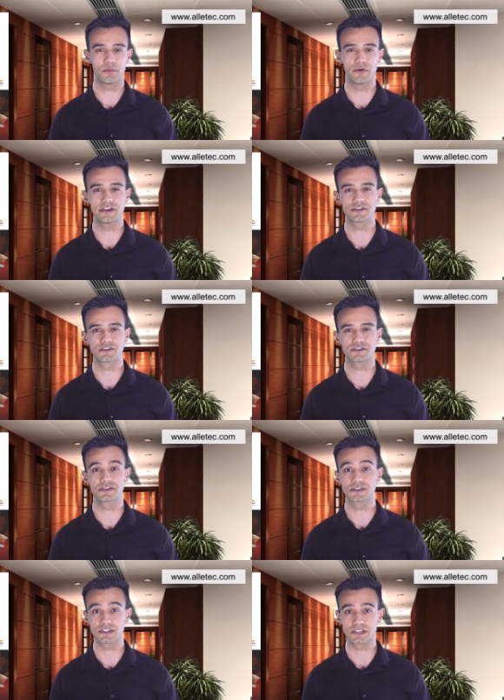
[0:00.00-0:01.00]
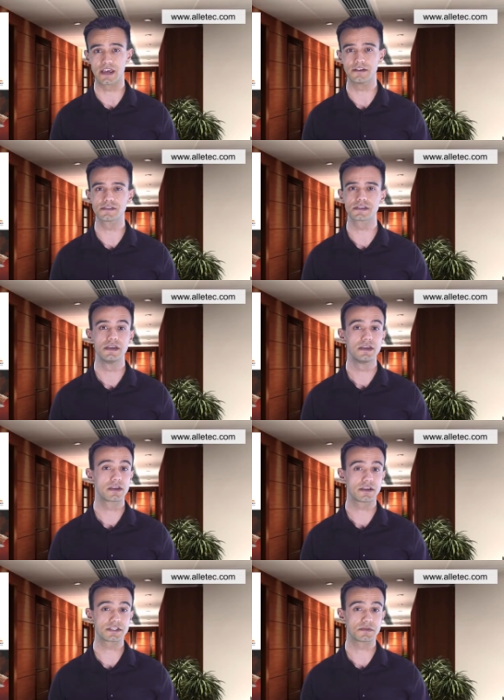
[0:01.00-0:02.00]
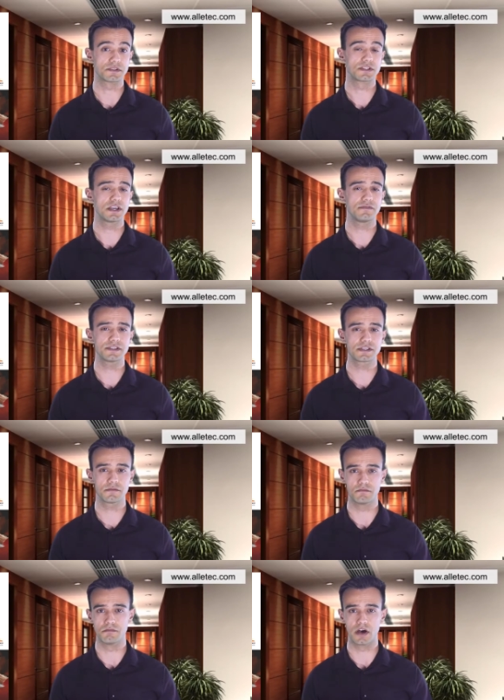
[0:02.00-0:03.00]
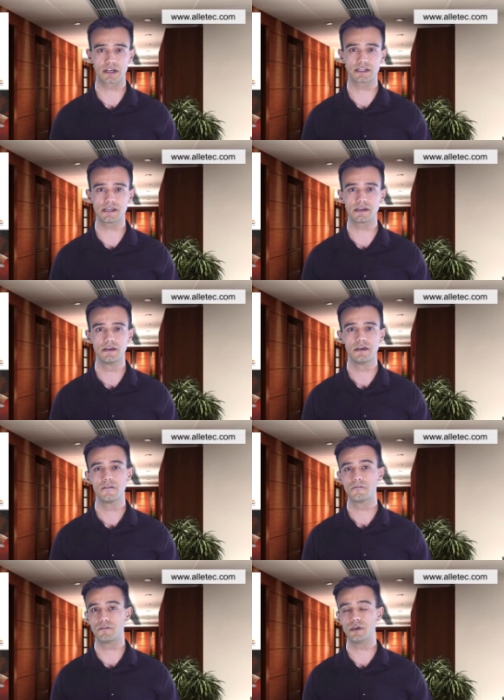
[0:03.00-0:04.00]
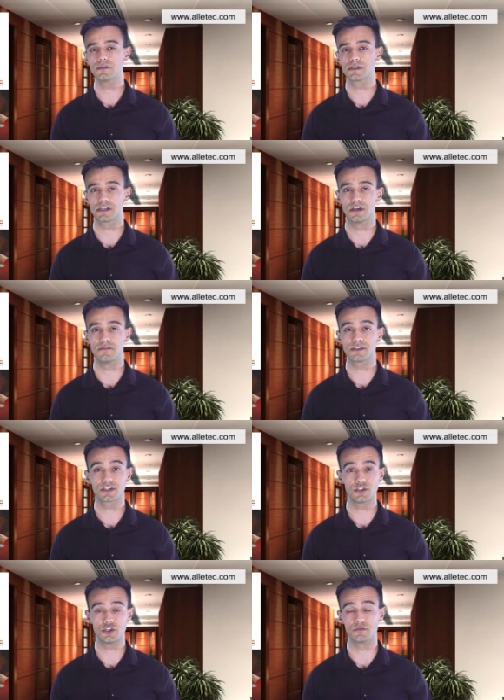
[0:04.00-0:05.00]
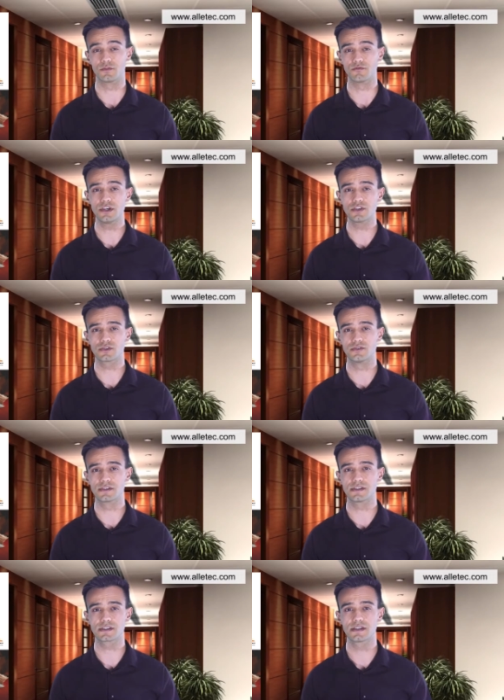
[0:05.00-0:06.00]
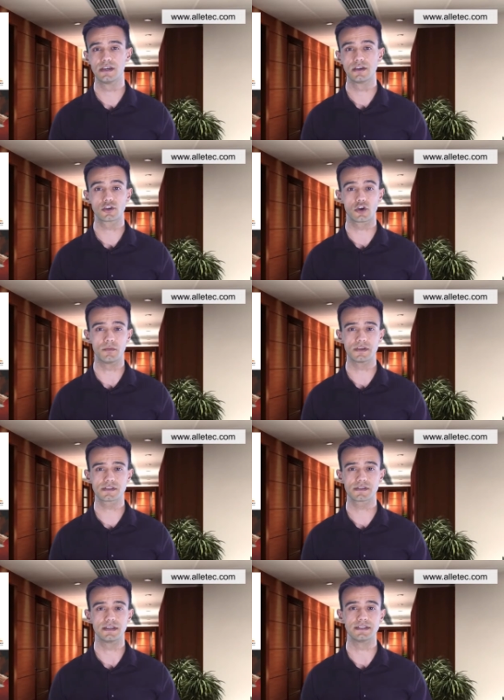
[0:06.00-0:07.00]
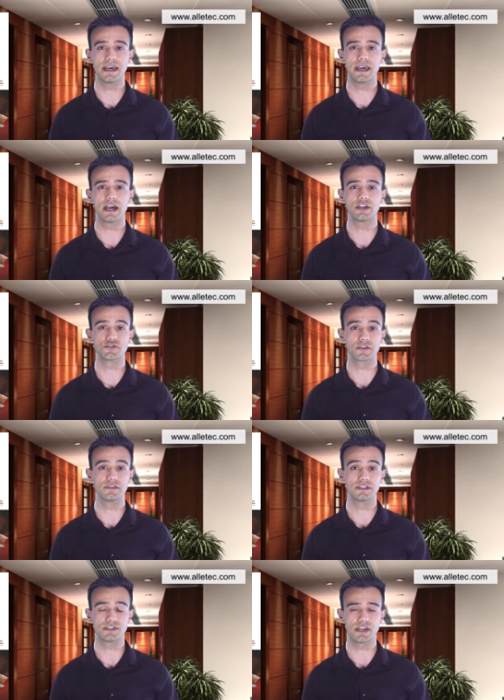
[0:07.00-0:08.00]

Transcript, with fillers: Operations, Sales, Customer Service, Marketing, Field Service, Human Resources, Commerce and AI-driven